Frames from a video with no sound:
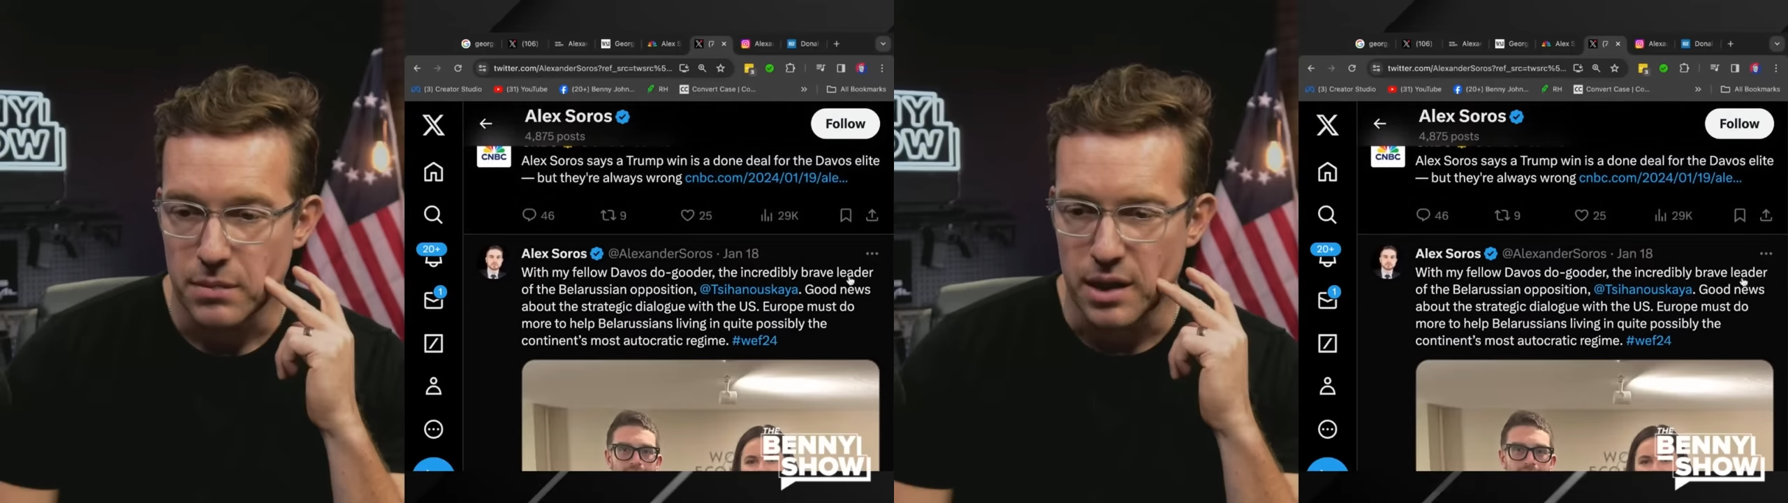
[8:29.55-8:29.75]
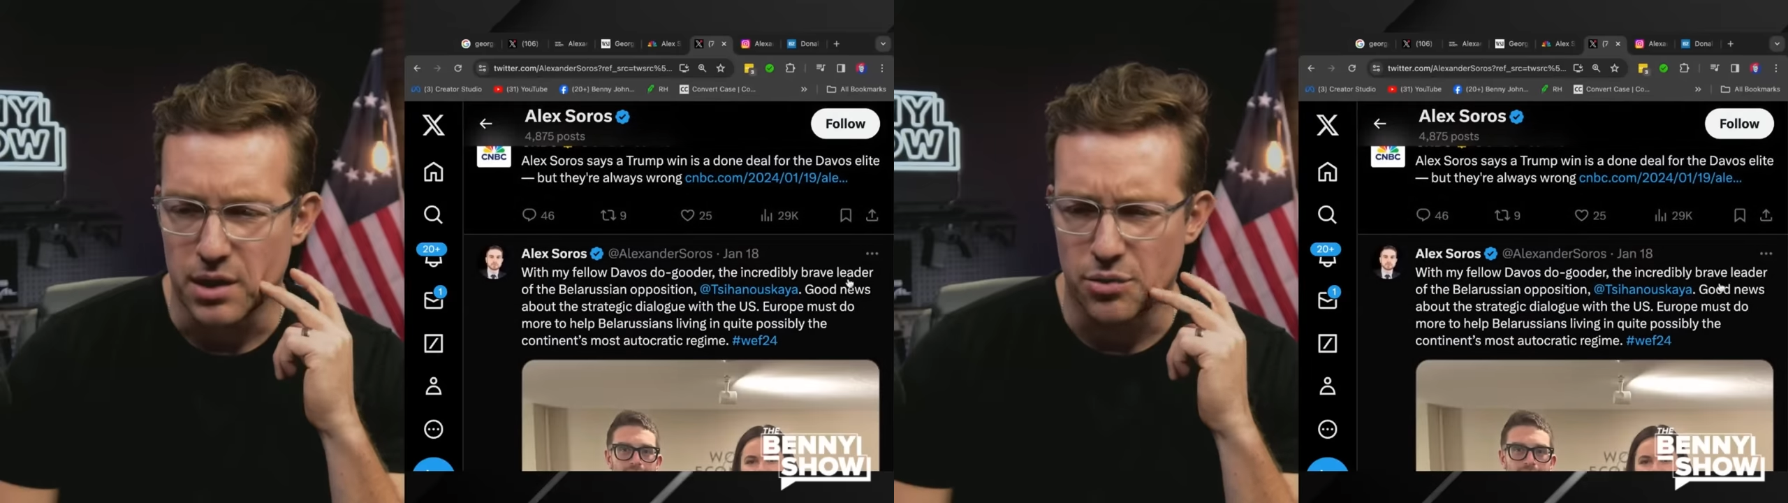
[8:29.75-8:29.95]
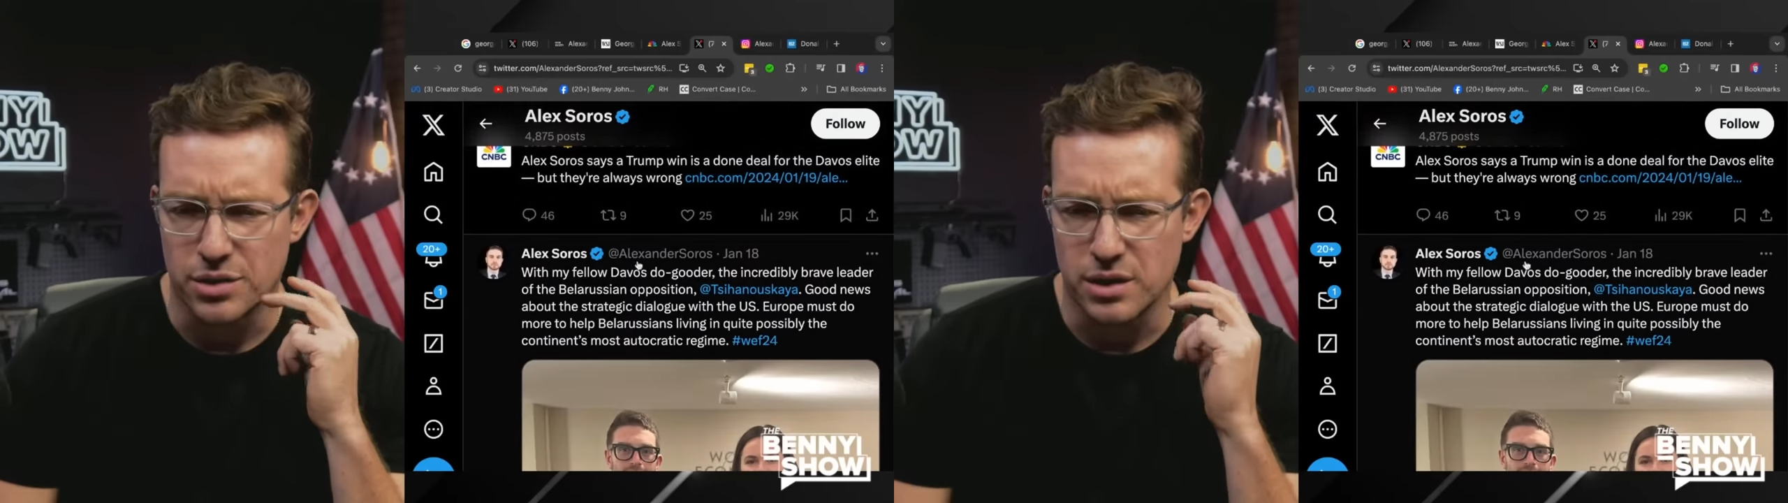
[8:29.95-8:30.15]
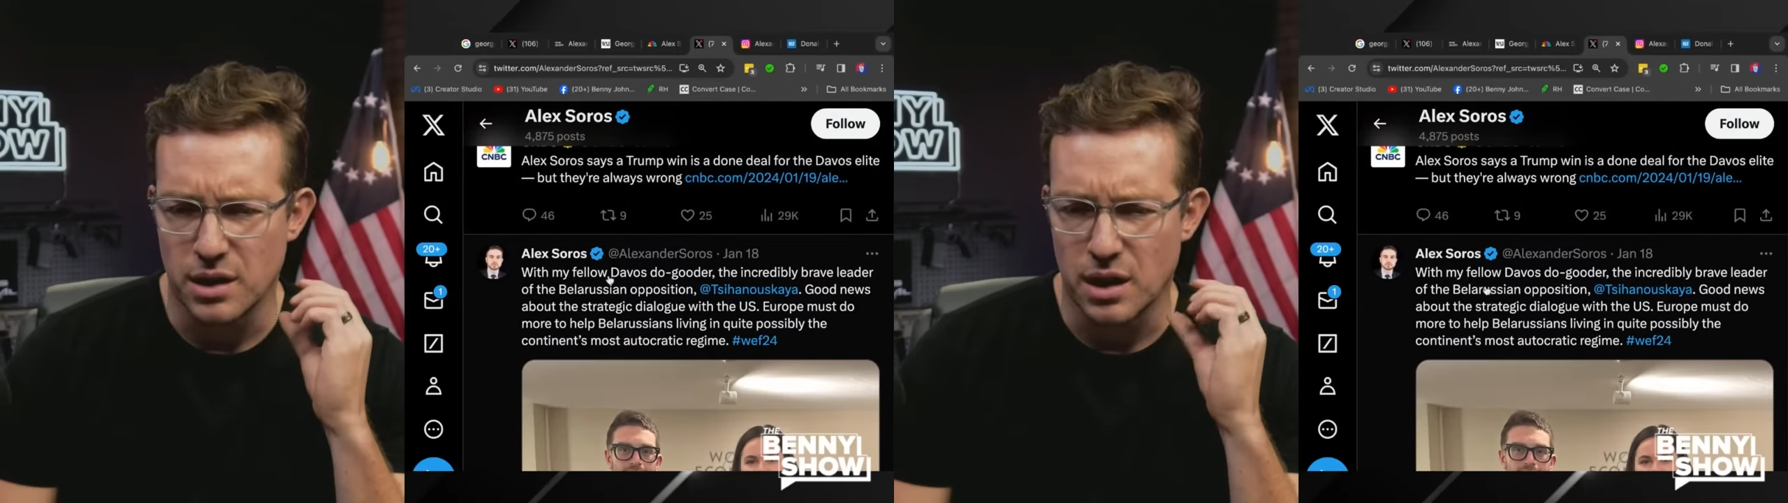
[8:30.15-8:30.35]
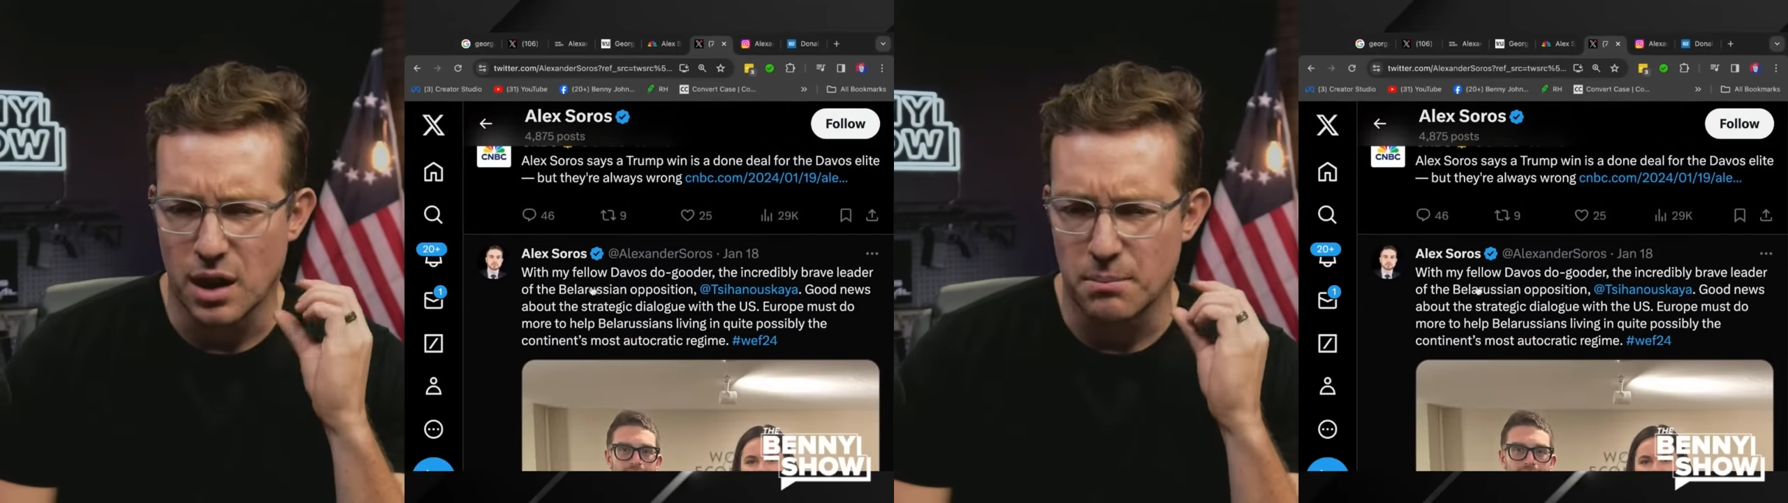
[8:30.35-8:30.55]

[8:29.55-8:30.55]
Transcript: here with the uh,